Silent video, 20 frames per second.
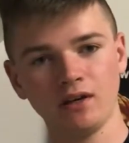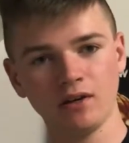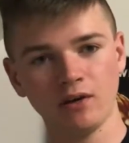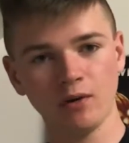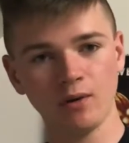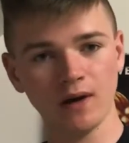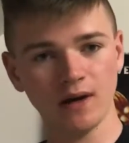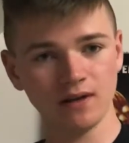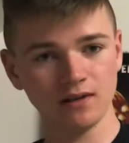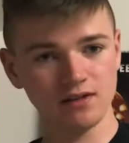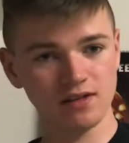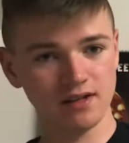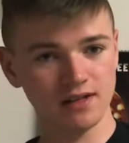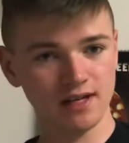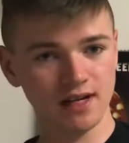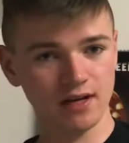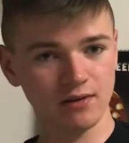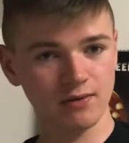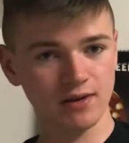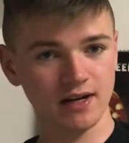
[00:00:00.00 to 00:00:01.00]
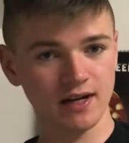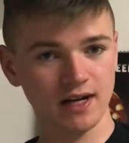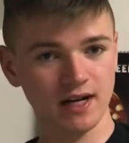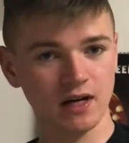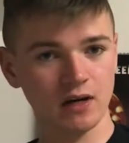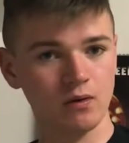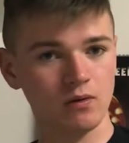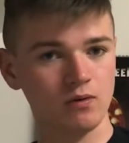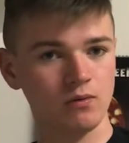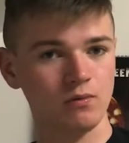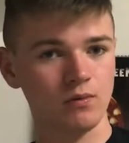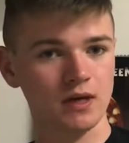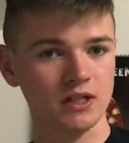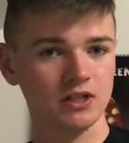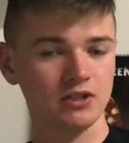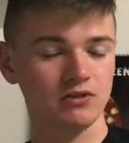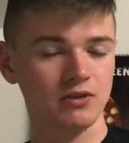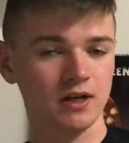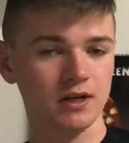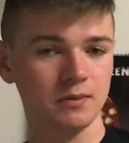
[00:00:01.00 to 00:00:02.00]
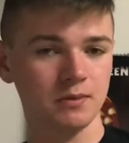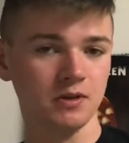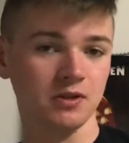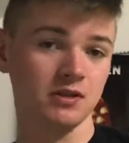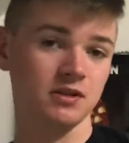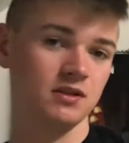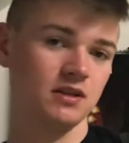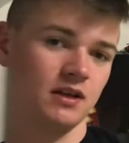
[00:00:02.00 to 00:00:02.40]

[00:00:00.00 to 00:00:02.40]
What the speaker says: Go out, sit down right now, watch Incredibles,